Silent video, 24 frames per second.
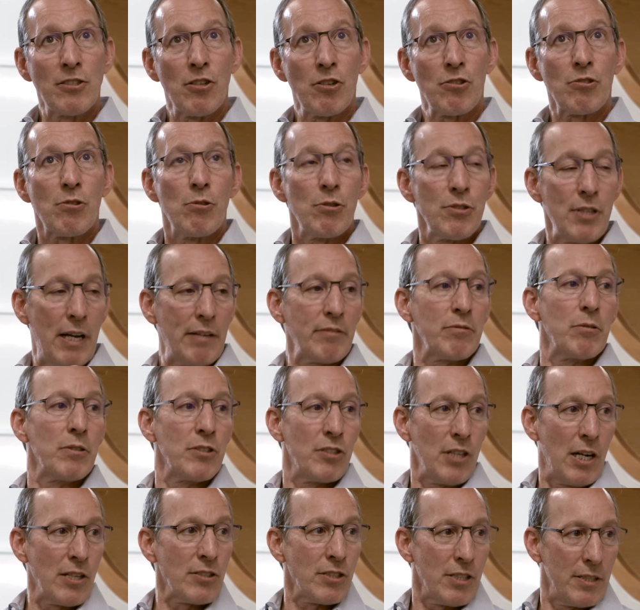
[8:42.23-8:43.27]
And so schools have
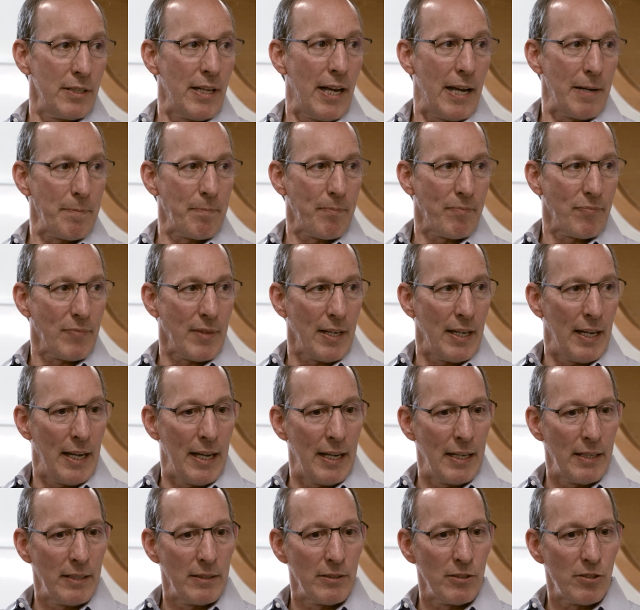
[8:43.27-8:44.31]
to adjust to that.
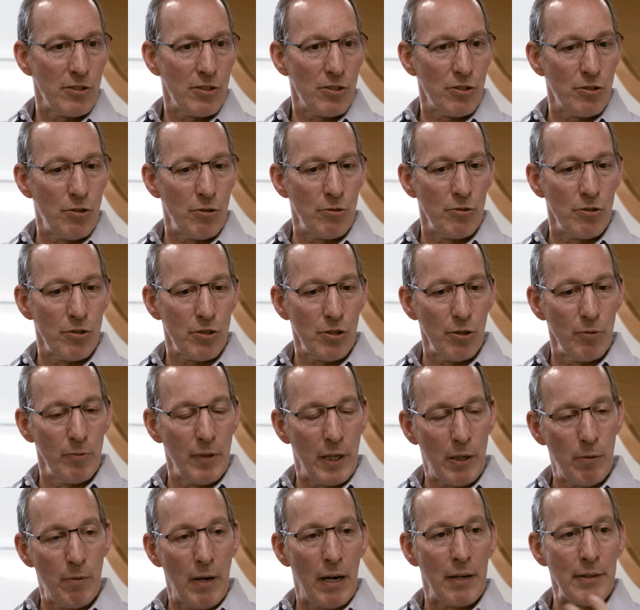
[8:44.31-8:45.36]
And students are
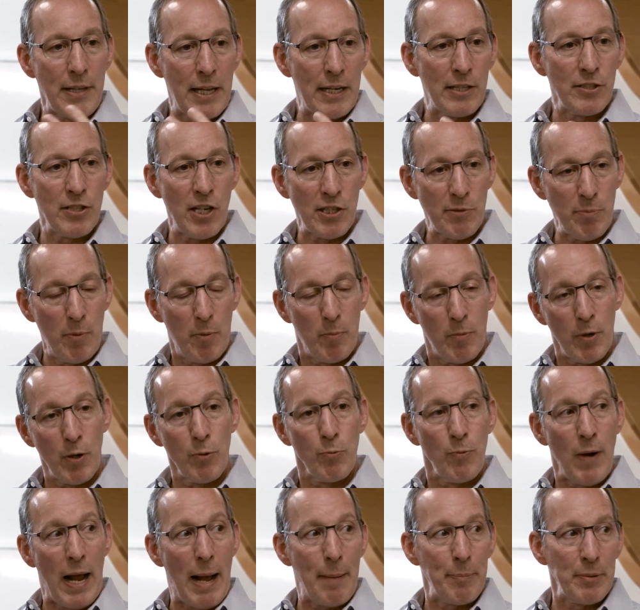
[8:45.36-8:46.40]
requiring that adjustment
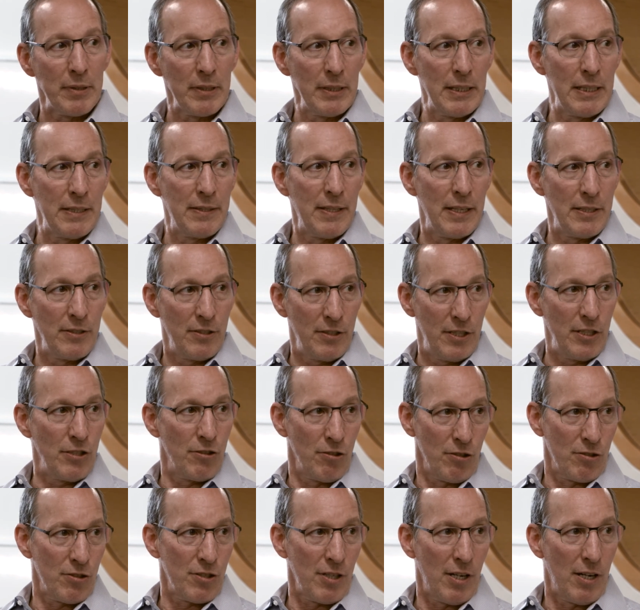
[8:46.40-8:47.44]
more rapidly than
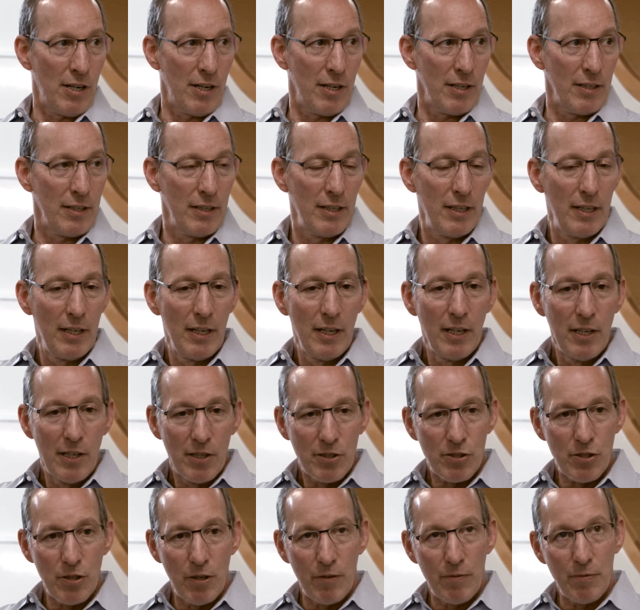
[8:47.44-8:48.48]
teachers are.
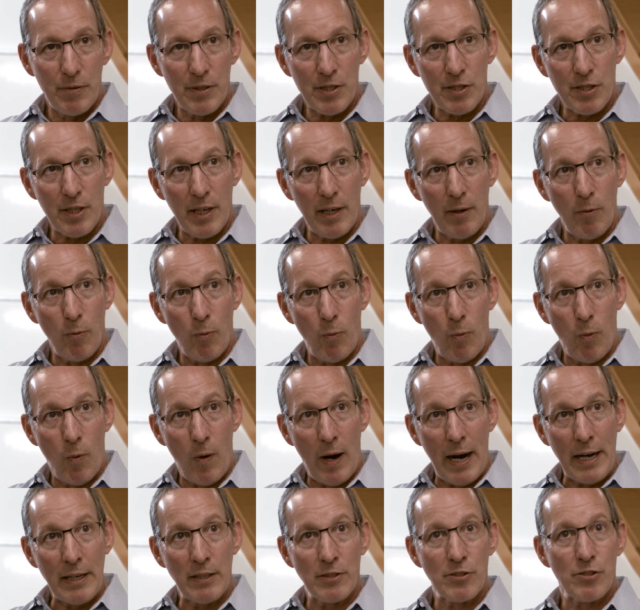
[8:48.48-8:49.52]
So if we say,
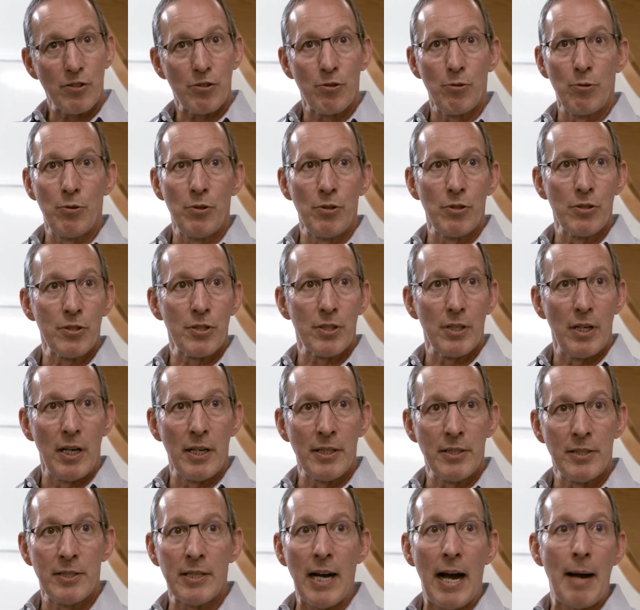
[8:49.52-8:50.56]
why don't schools
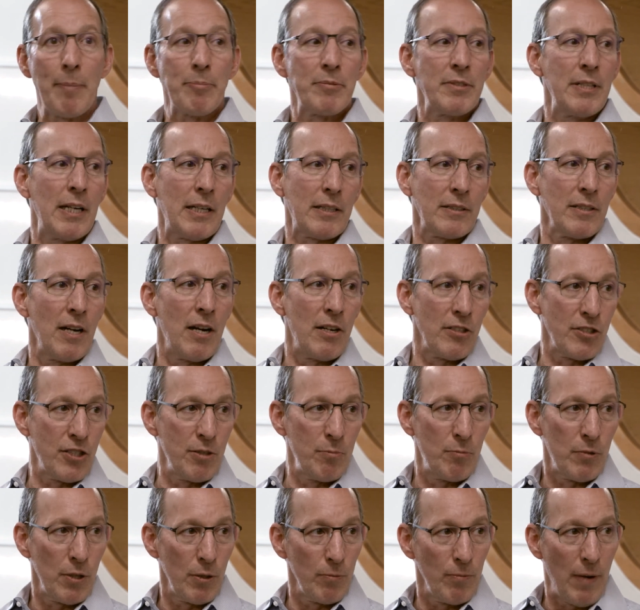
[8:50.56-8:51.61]
adopt
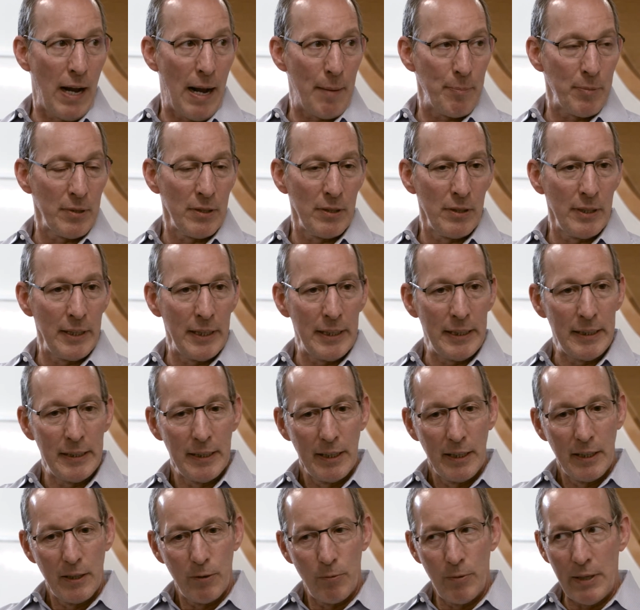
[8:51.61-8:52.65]
technology more rapidly,
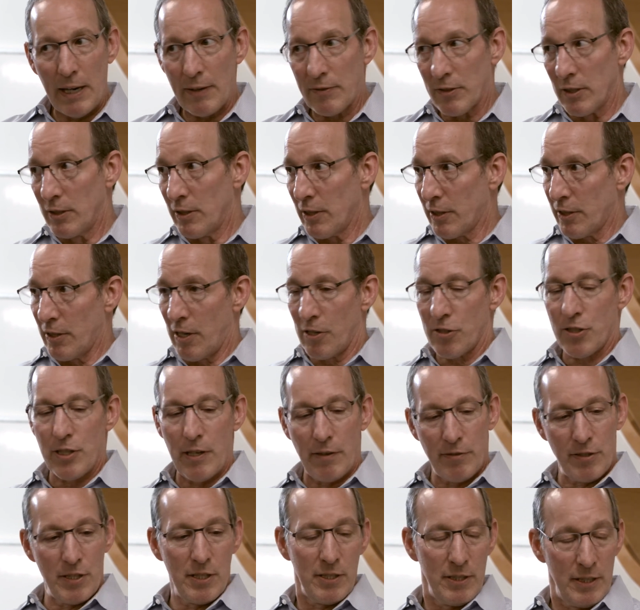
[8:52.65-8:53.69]
we have to look at
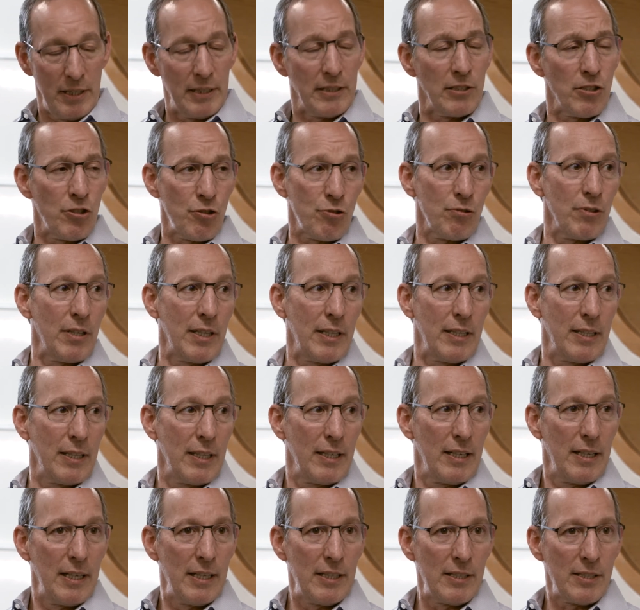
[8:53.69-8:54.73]
ourselves as an industry
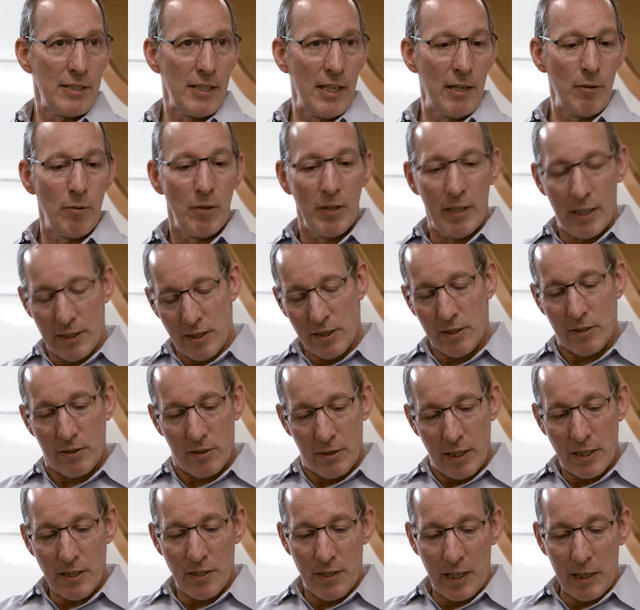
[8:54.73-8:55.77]
and say, well,
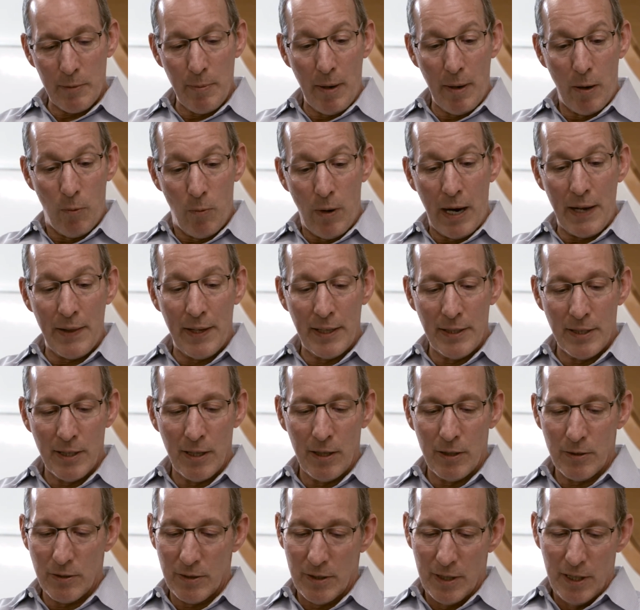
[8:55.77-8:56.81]
let's think about why they
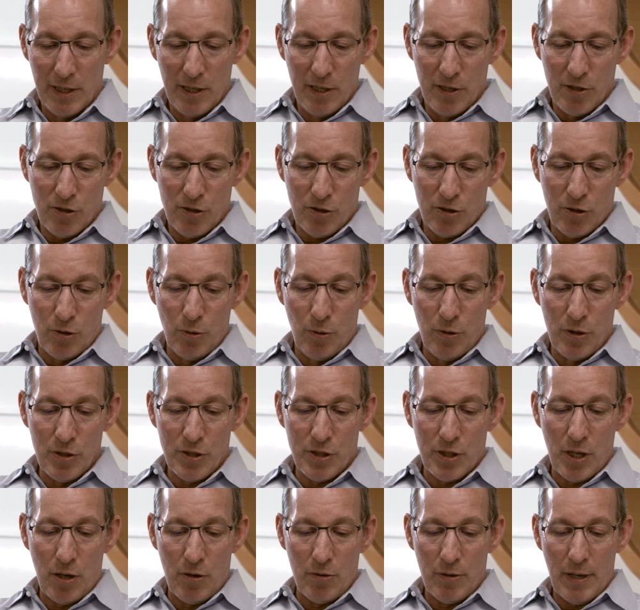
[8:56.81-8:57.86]
don't.
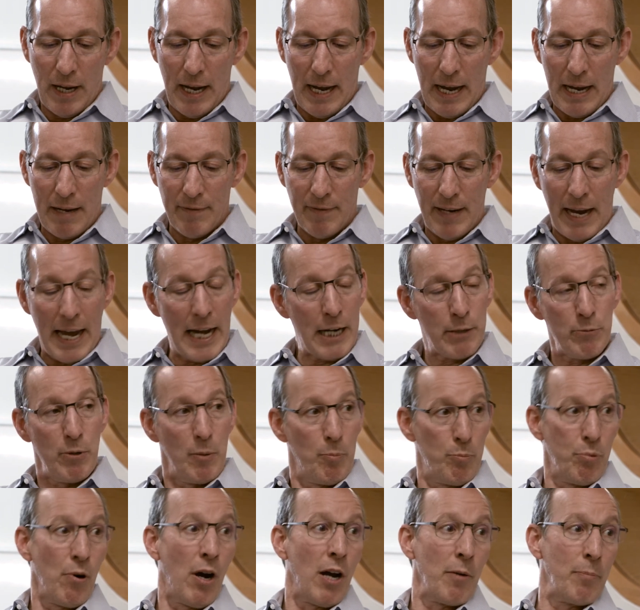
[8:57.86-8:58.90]
Schools don't have
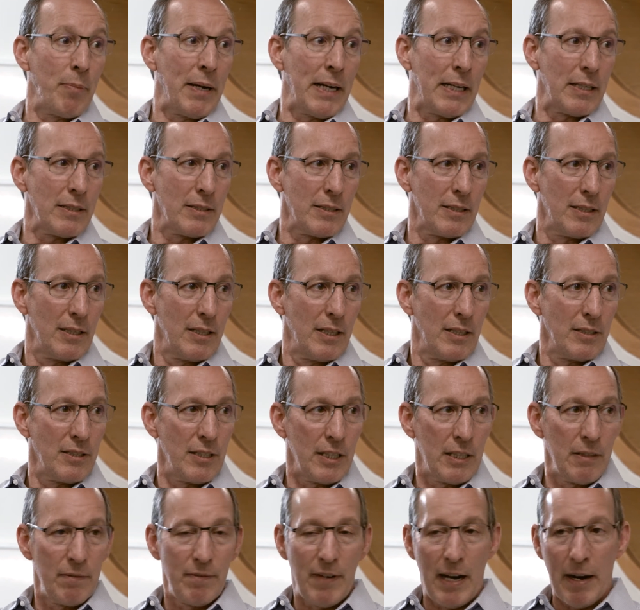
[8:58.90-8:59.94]
adequate broadband
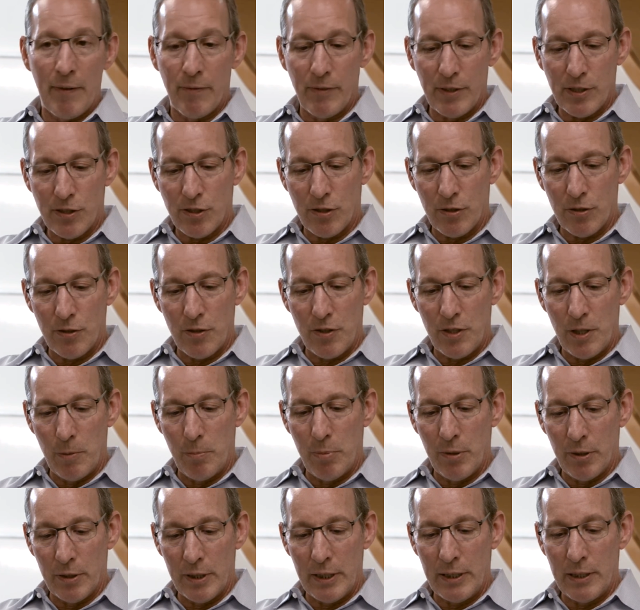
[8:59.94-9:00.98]
to give every student the
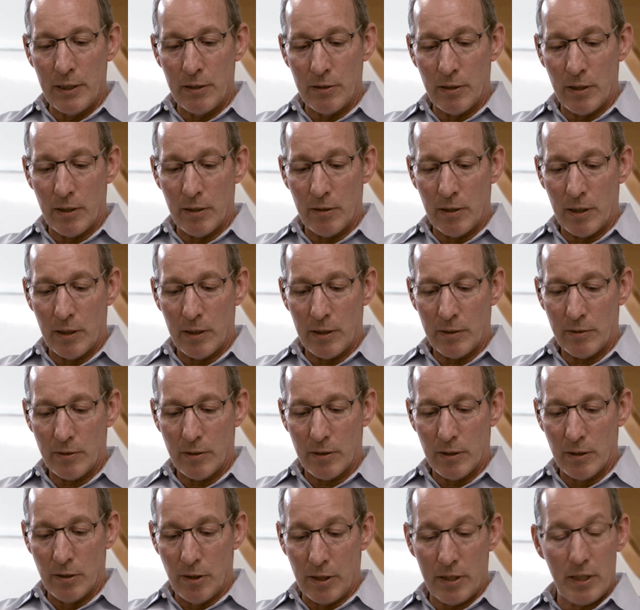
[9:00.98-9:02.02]
ability to
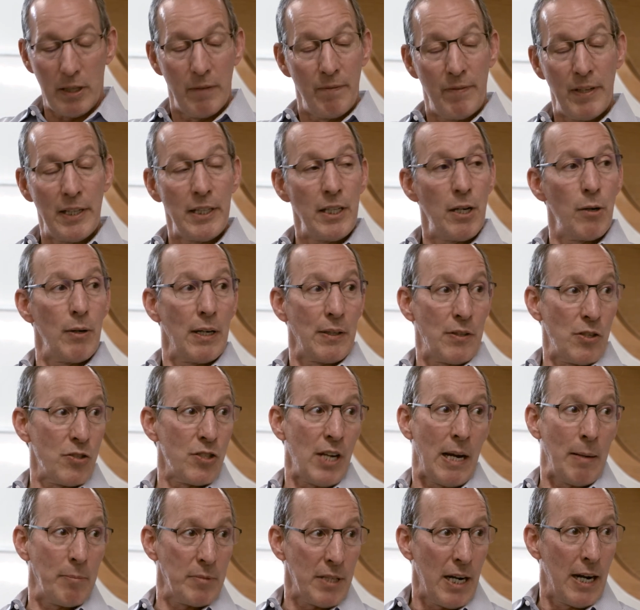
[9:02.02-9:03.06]
look at a video at the
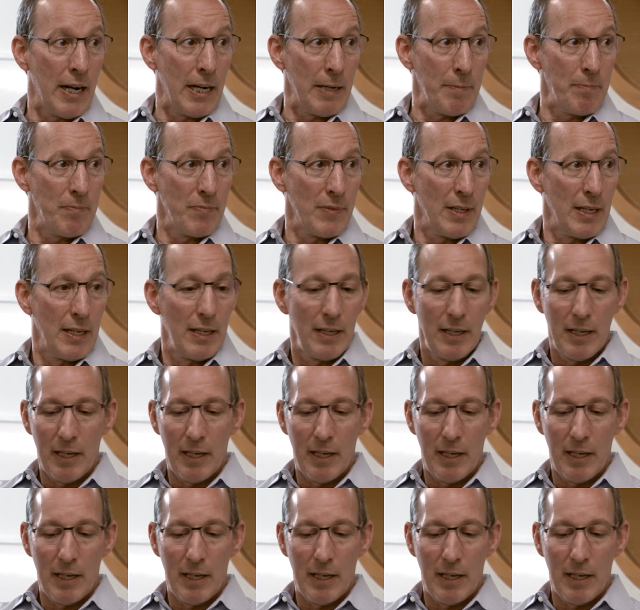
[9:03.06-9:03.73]
same time.